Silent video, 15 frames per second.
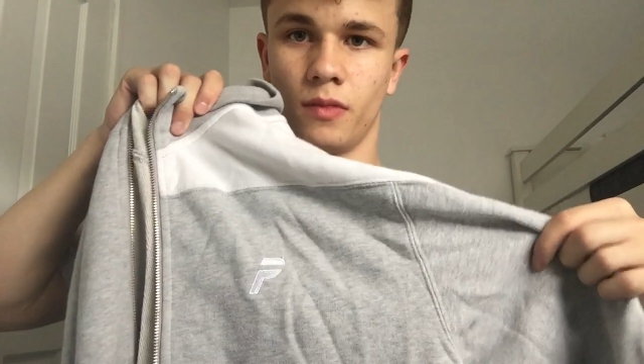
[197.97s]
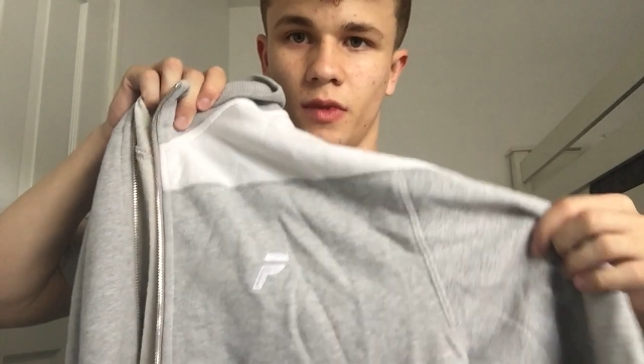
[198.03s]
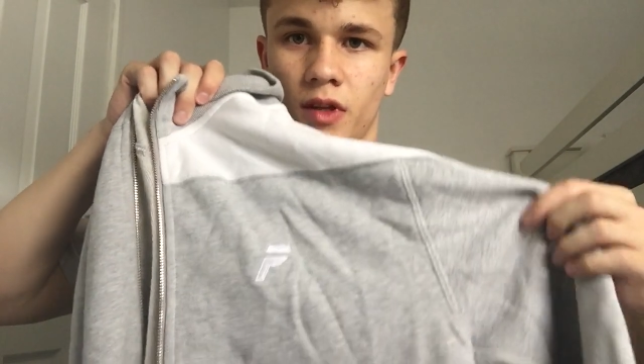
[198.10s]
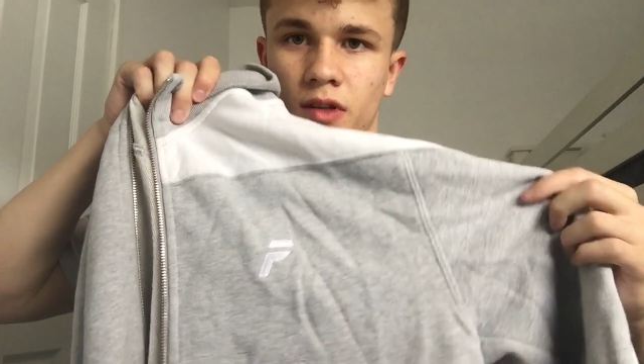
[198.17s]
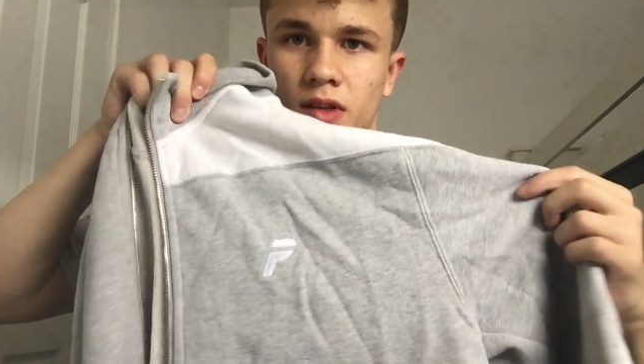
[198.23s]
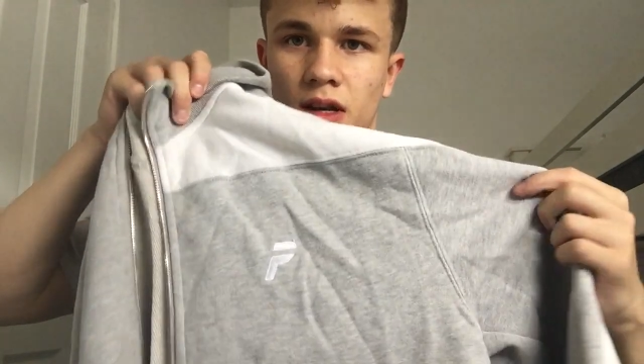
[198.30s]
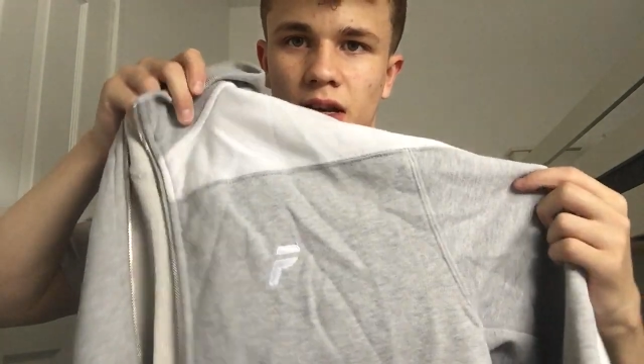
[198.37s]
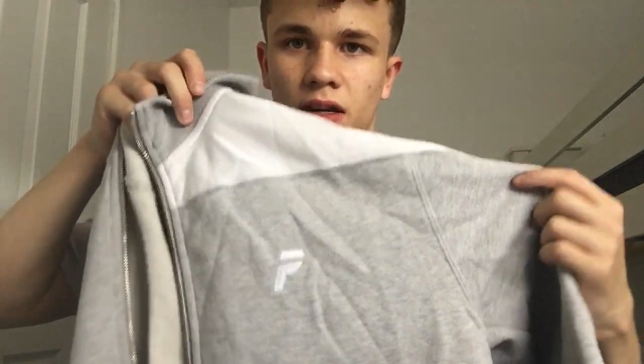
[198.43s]

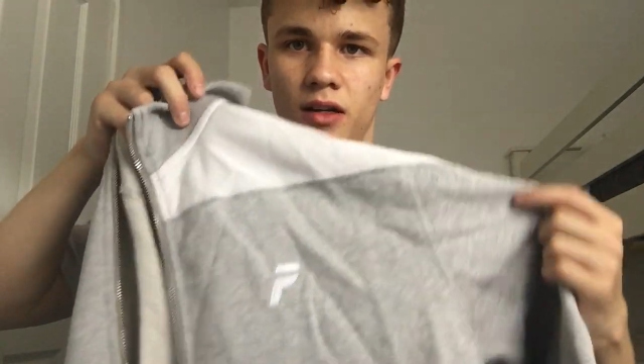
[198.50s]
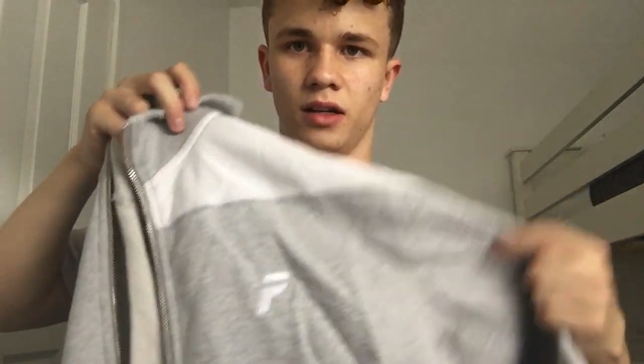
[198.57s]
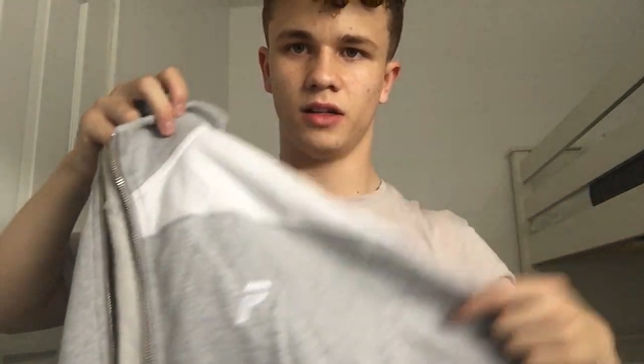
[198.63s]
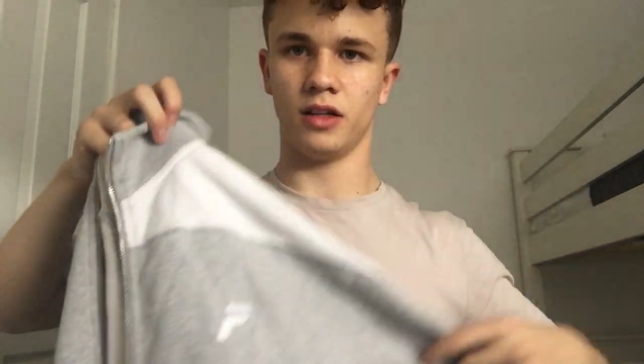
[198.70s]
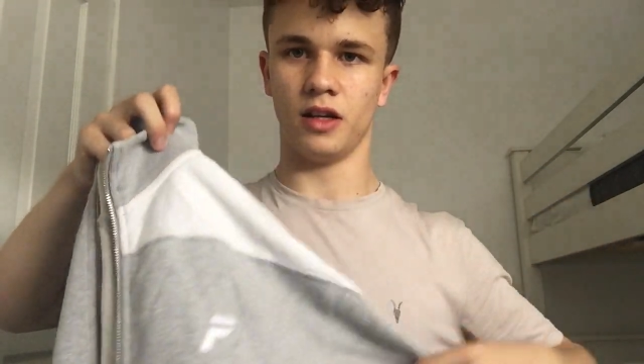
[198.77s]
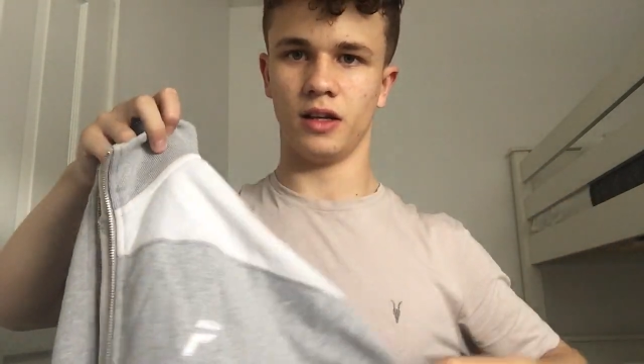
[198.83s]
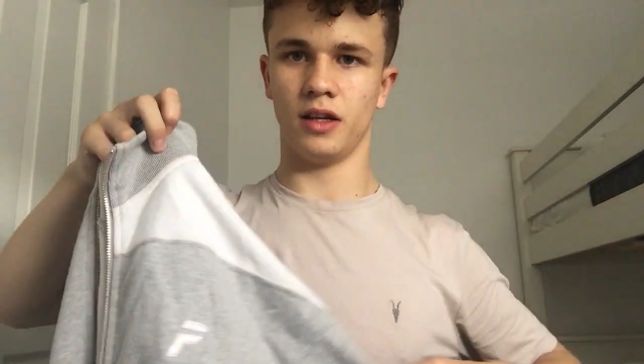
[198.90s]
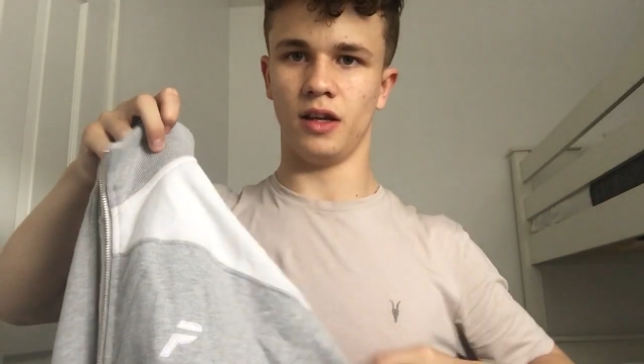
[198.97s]
The selector
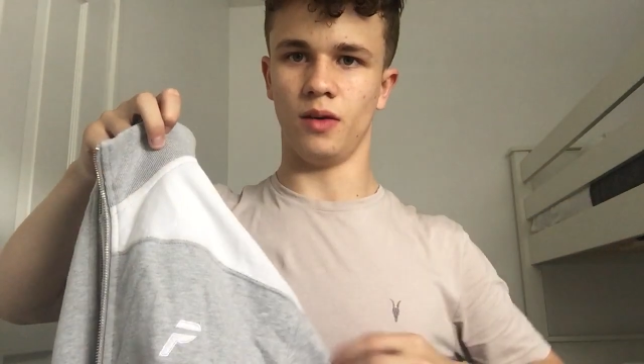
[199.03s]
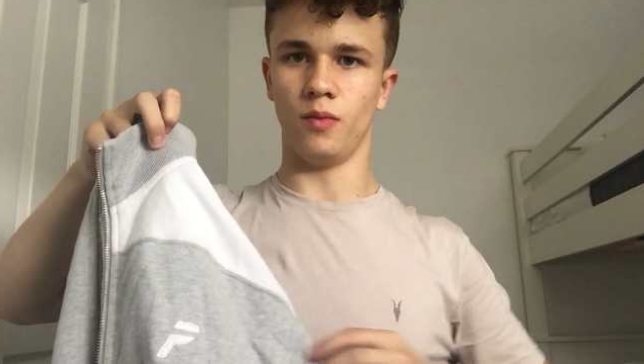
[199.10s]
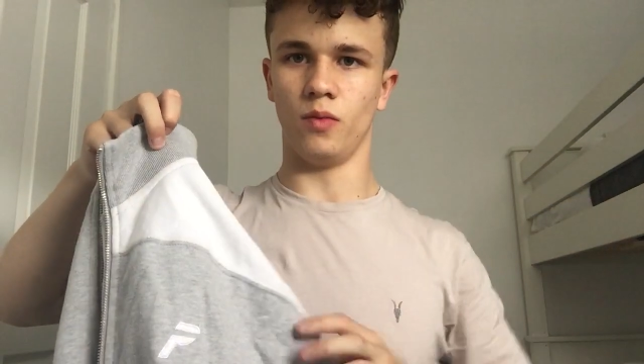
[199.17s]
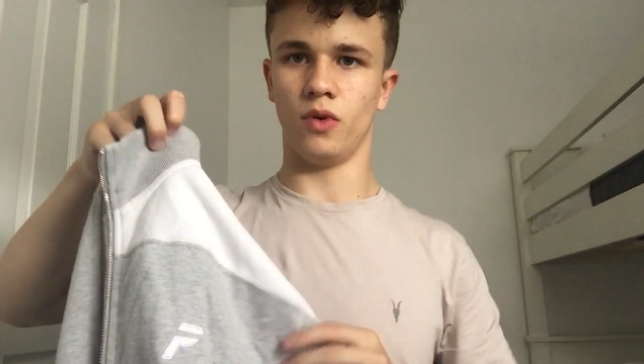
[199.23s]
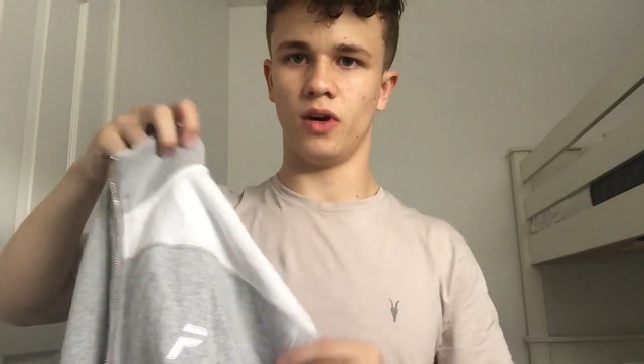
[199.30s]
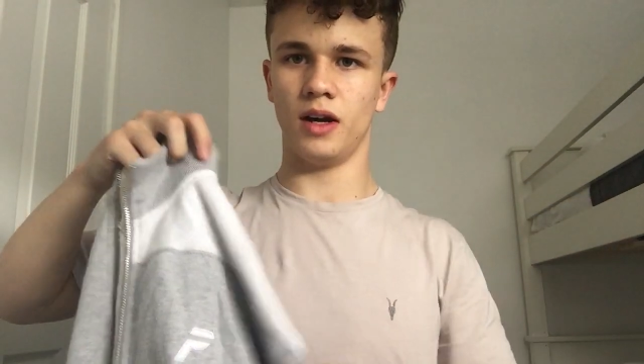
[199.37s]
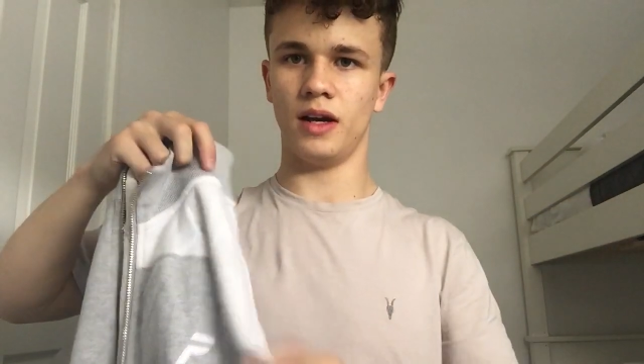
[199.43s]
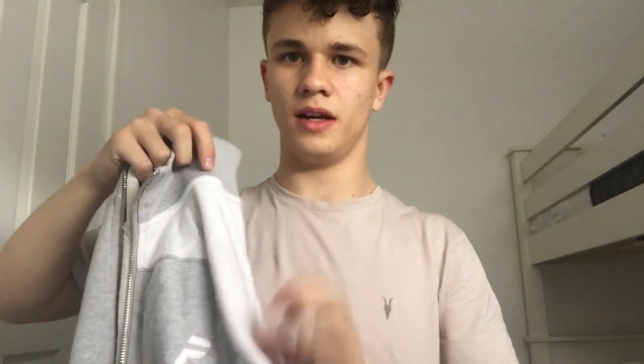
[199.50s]
jacket in
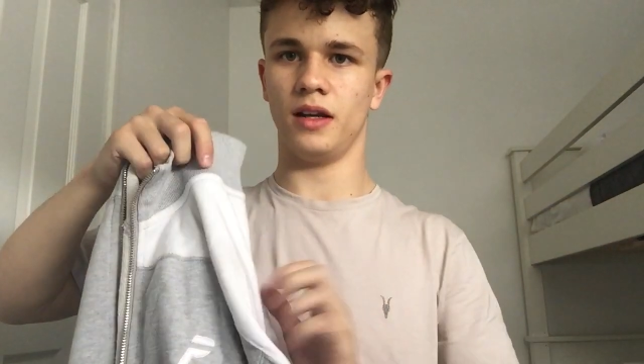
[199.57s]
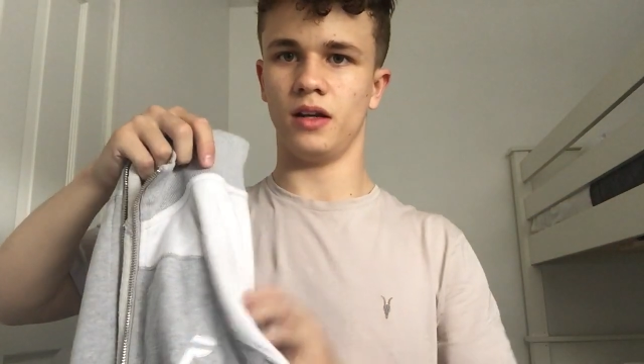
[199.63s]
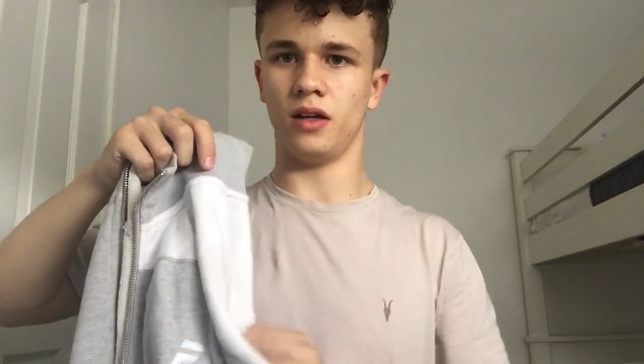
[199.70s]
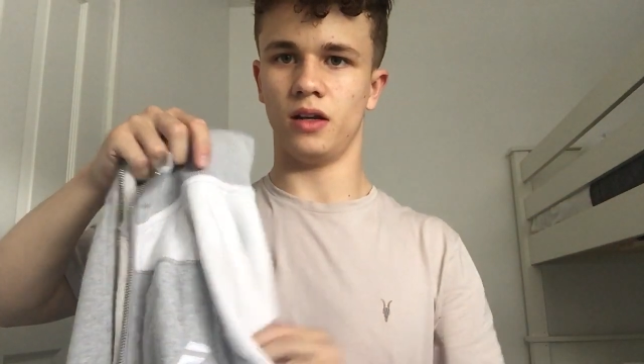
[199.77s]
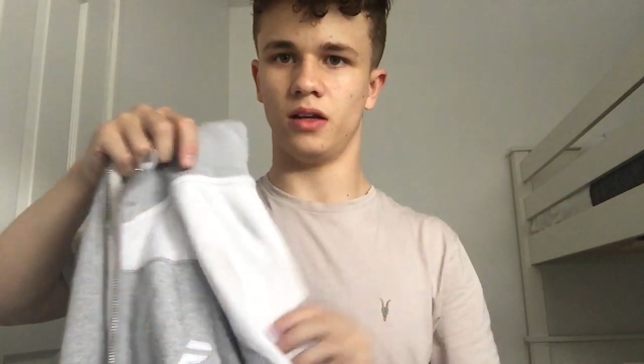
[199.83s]
white.